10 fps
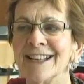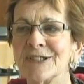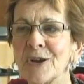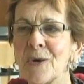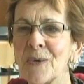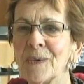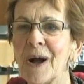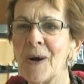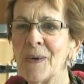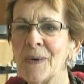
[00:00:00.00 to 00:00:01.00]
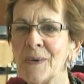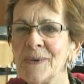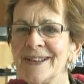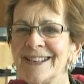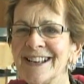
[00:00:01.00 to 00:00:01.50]
So,
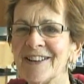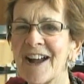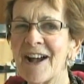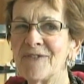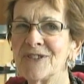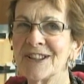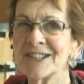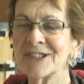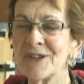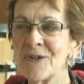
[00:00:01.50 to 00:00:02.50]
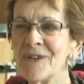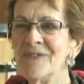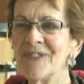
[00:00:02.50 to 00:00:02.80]
oh dear, after the snow in